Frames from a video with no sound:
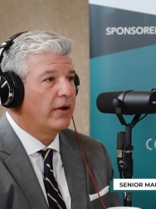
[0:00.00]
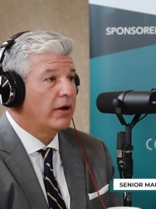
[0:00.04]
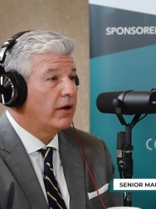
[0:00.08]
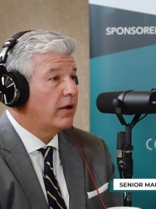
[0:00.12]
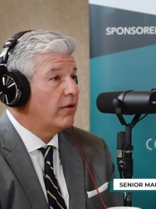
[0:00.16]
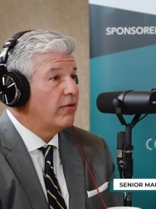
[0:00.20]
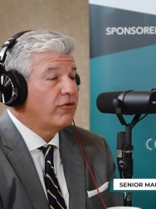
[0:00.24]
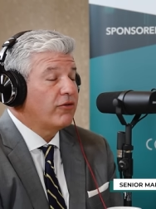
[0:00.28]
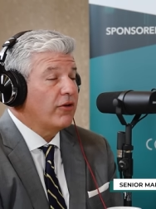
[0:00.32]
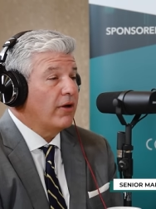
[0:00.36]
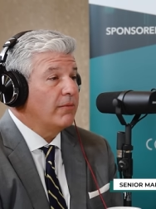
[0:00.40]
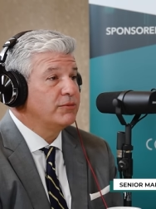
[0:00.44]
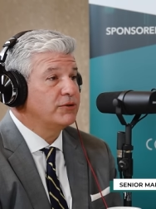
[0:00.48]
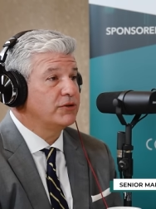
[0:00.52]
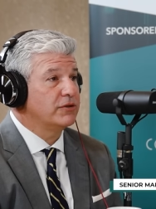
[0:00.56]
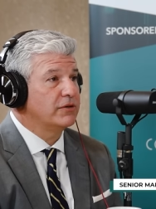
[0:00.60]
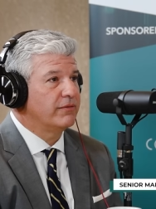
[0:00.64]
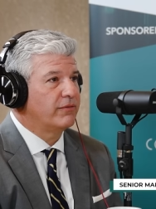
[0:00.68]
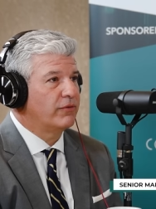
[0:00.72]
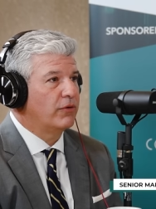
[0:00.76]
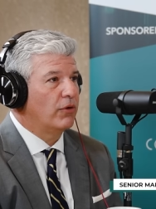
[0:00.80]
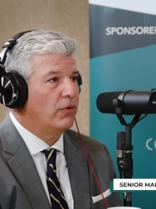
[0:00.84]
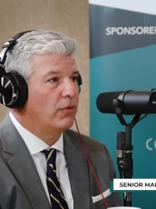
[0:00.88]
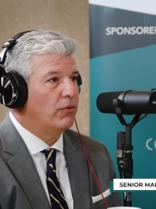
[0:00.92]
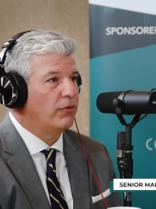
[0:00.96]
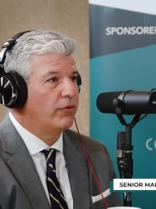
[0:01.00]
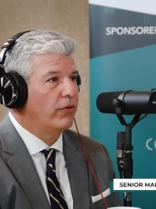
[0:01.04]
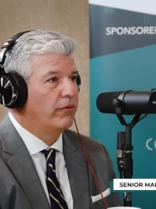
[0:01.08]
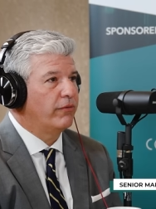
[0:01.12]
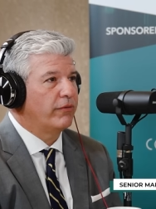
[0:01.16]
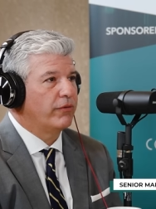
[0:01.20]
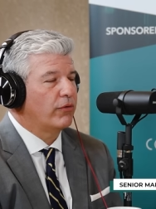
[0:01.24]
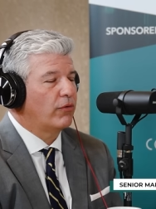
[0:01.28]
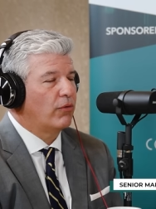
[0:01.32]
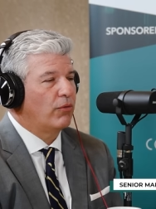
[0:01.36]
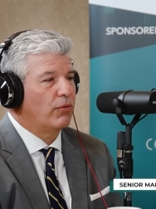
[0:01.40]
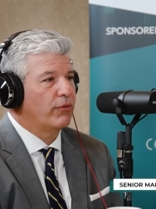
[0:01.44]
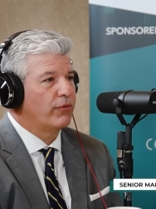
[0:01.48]
consumption of gold
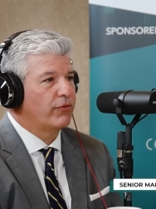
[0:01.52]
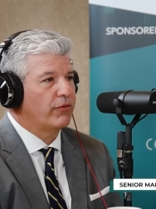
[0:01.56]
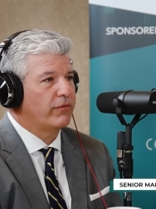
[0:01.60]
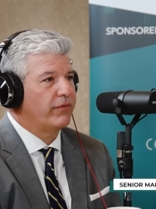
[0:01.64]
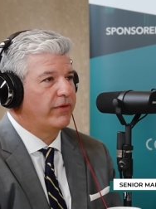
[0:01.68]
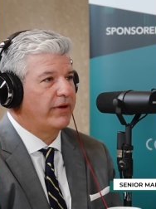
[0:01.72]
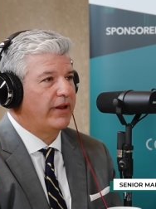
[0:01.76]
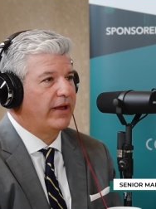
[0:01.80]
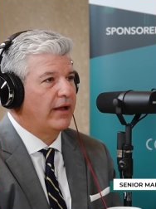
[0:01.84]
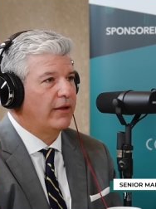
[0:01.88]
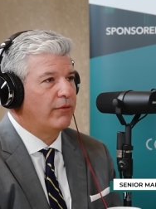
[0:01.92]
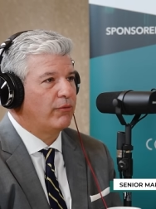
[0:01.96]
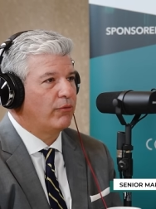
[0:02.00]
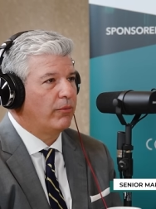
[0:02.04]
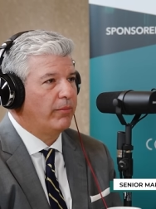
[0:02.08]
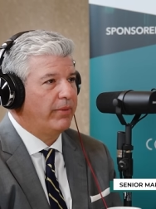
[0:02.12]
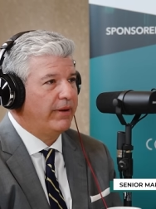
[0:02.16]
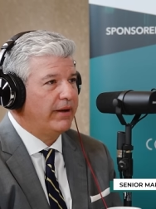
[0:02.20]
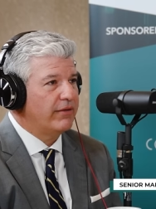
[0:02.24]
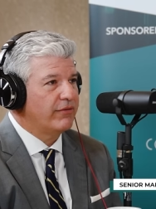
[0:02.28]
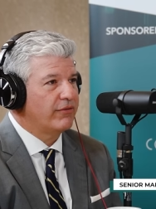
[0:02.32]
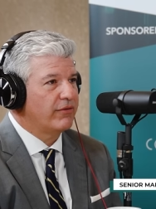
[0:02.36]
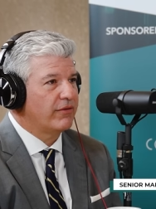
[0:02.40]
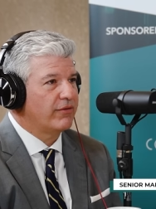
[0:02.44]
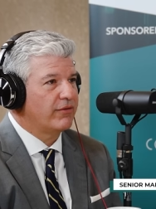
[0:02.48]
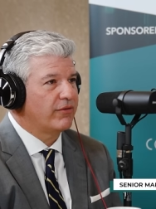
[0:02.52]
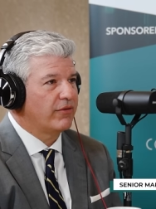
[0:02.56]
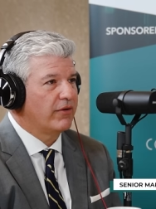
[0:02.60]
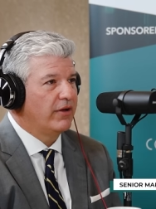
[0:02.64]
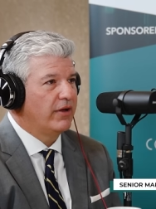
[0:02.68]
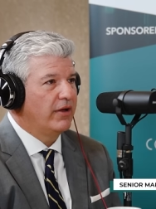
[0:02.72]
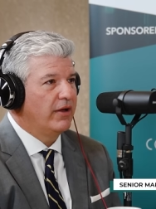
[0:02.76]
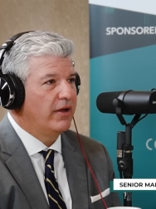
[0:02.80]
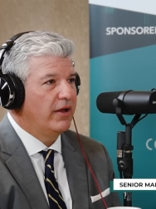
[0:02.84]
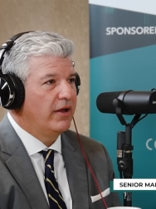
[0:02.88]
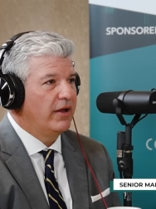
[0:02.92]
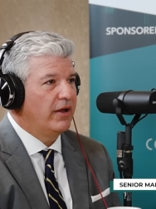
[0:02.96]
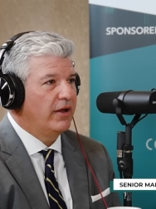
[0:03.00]
over the course of an annual basis.
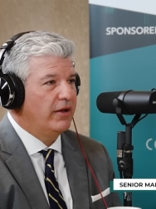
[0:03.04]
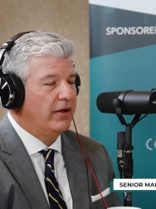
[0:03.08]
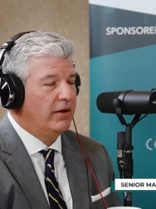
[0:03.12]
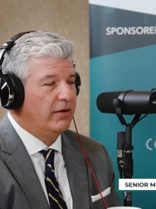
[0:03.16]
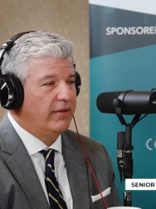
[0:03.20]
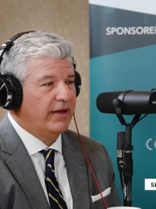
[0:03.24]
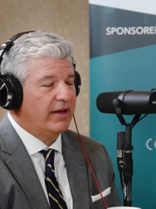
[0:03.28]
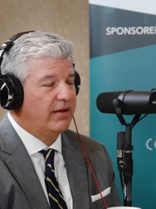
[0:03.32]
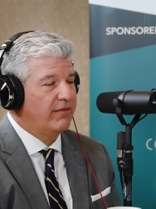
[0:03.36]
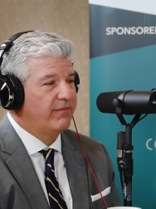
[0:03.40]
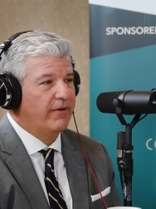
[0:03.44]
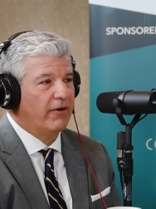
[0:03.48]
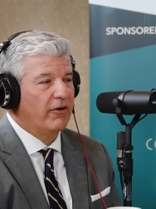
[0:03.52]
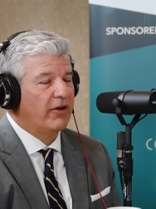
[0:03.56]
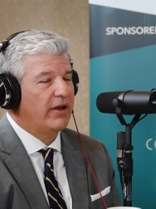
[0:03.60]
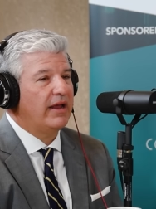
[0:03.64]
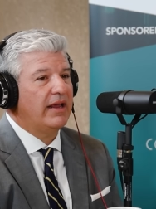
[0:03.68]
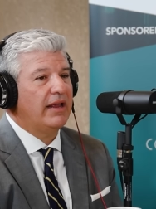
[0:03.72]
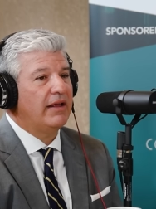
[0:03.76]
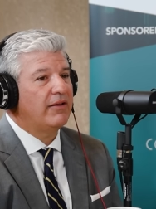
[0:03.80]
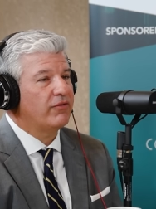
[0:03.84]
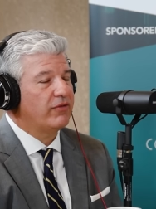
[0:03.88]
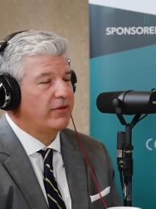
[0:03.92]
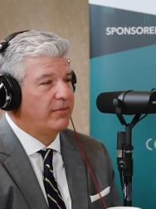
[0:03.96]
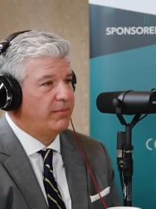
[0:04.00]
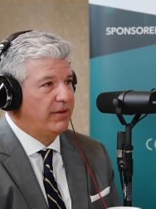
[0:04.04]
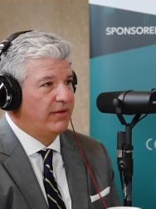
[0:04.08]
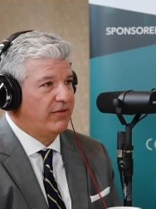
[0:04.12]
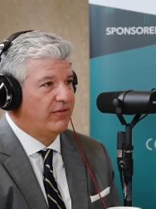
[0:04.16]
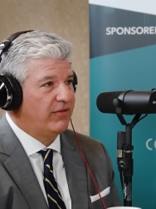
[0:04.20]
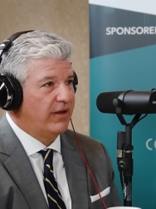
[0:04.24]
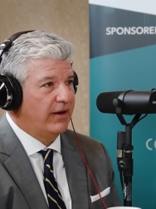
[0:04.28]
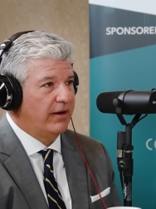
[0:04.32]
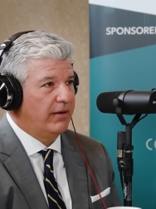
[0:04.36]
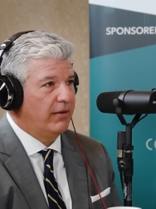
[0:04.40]
You know, that could very easily be